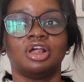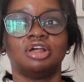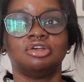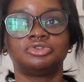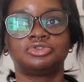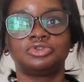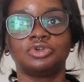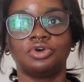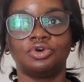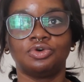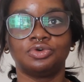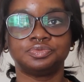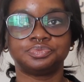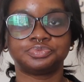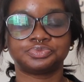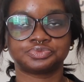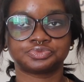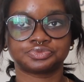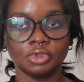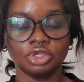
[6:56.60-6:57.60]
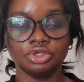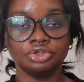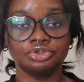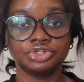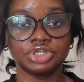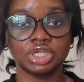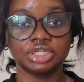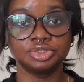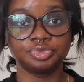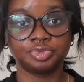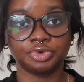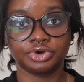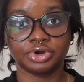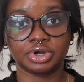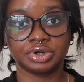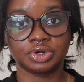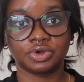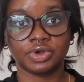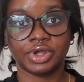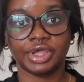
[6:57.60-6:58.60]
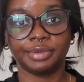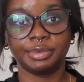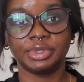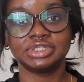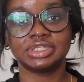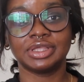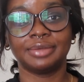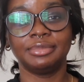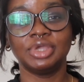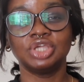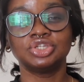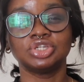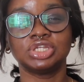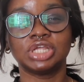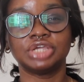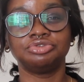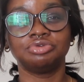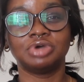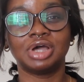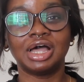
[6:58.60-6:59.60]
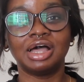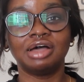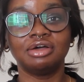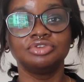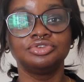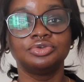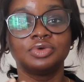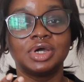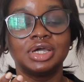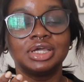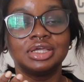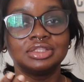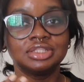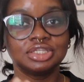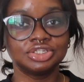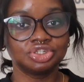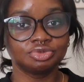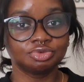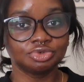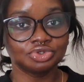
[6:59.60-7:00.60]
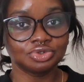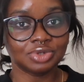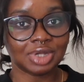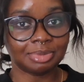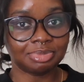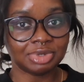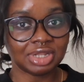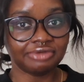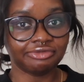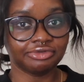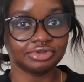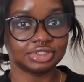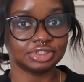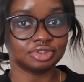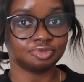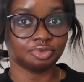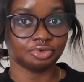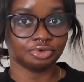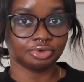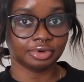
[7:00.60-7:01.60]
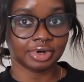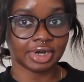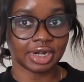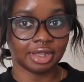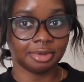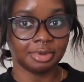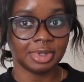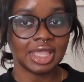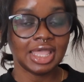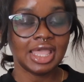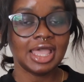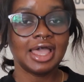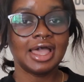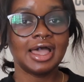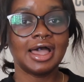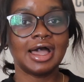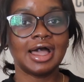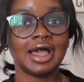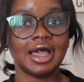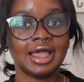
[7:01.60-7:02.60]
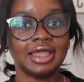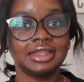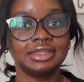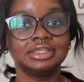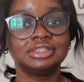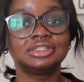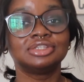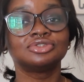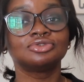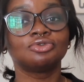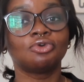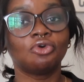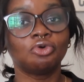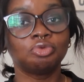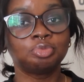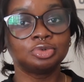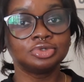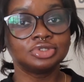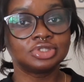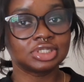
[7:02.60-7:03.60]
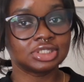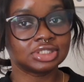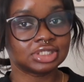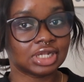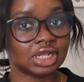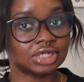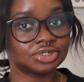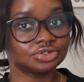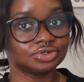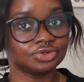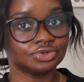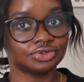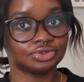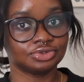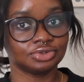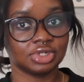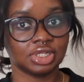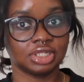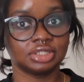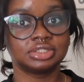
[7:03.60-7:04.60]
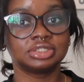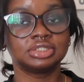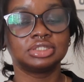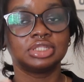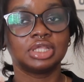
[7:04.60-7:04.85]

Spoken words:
So you check the program requirements and make sure that you are eligible to apply for this program, and it is open to international students.